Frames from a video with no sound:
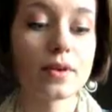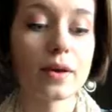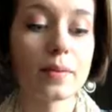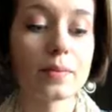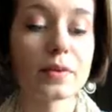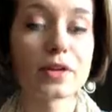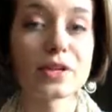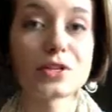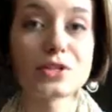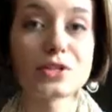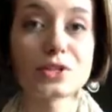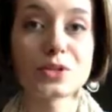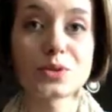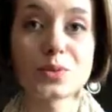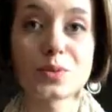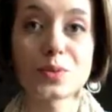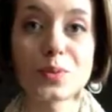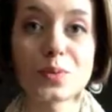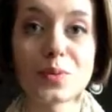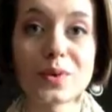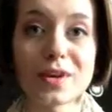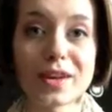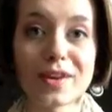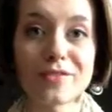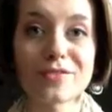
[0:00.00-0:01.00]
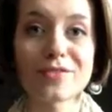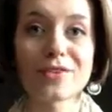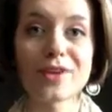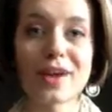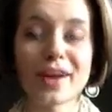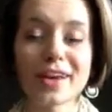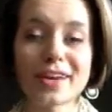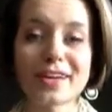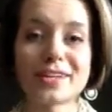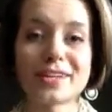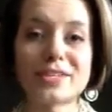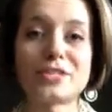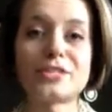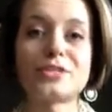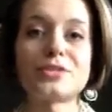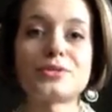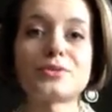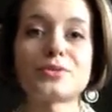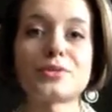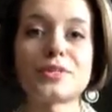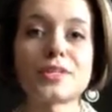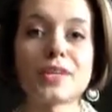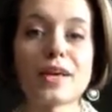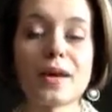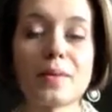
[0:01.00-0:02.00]
I'm going to do whatever I can do
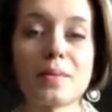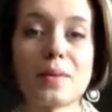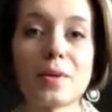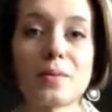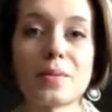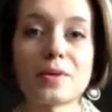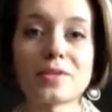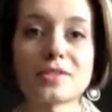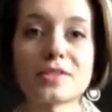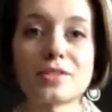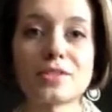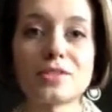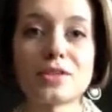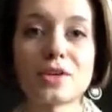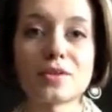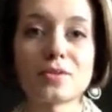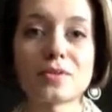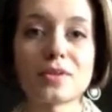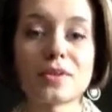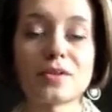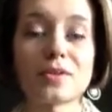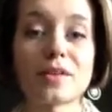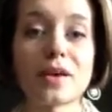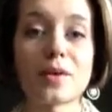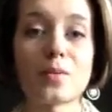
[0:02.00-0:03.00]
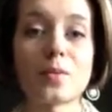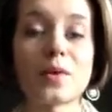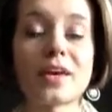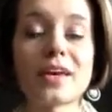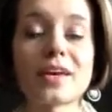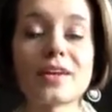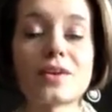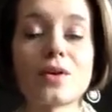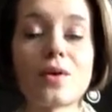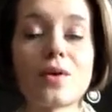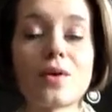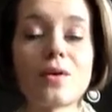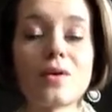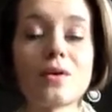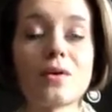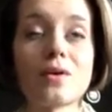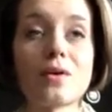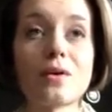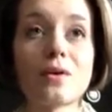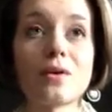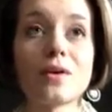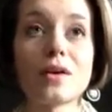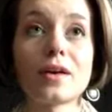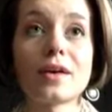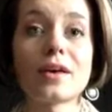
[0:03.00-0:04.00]
to get my message out there that we can
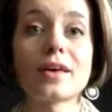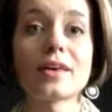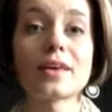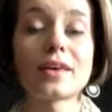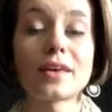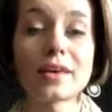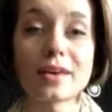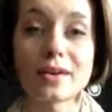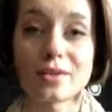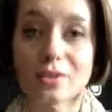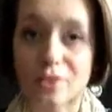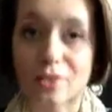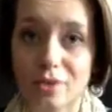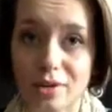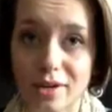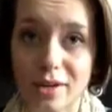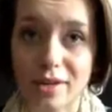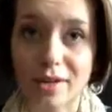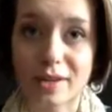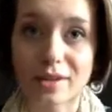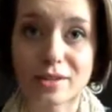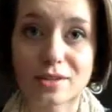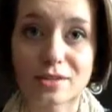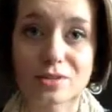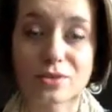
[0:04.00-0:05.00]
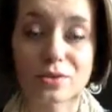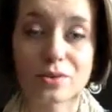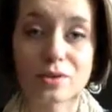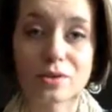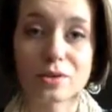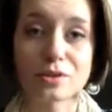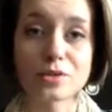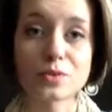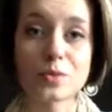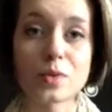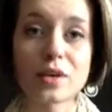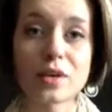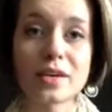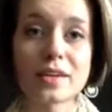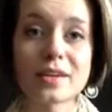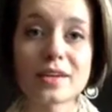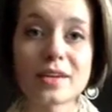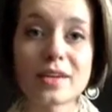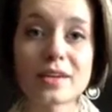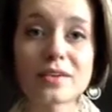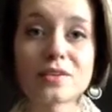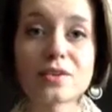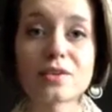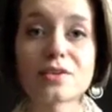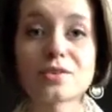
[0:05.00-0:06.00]
all heal our eating disorders, we can
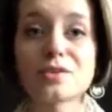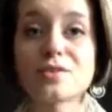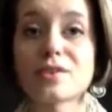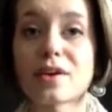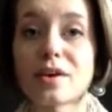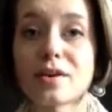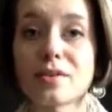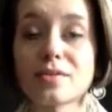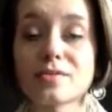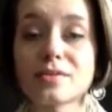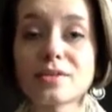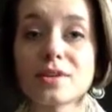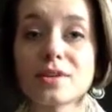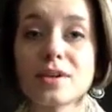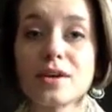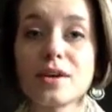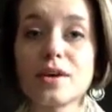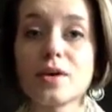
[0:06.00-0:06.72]
heal ourselves,